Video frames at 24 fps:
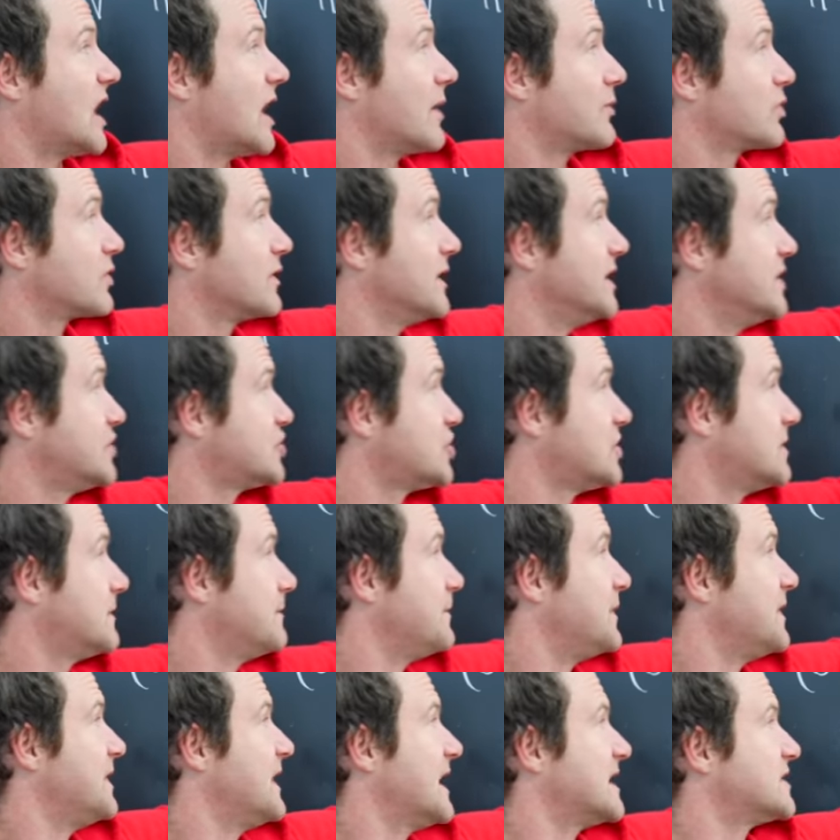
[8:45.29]

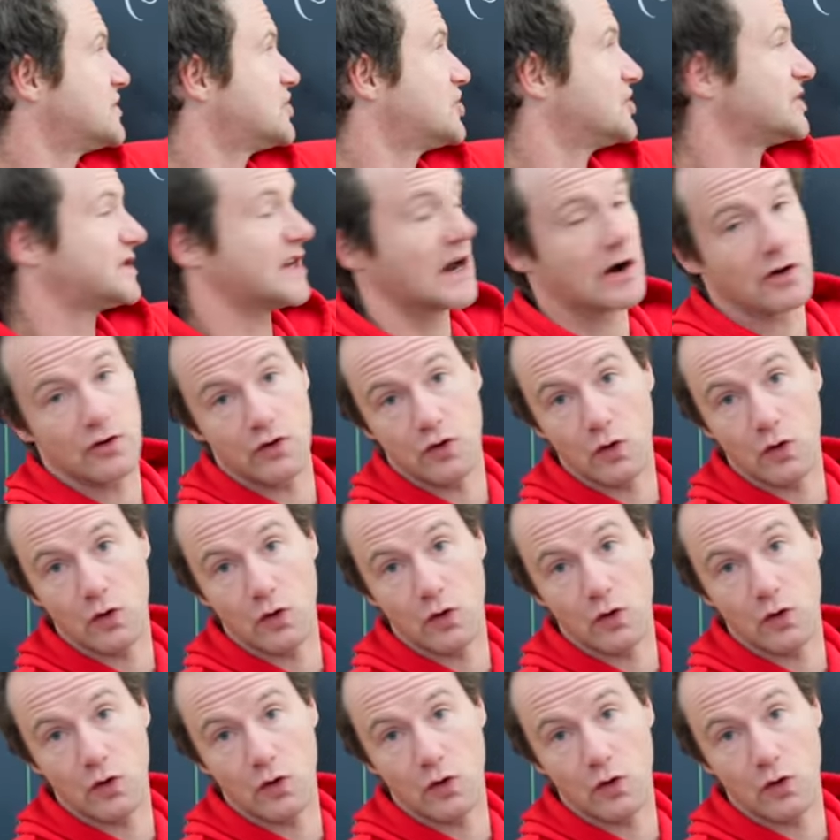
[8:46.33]
operation. That's just our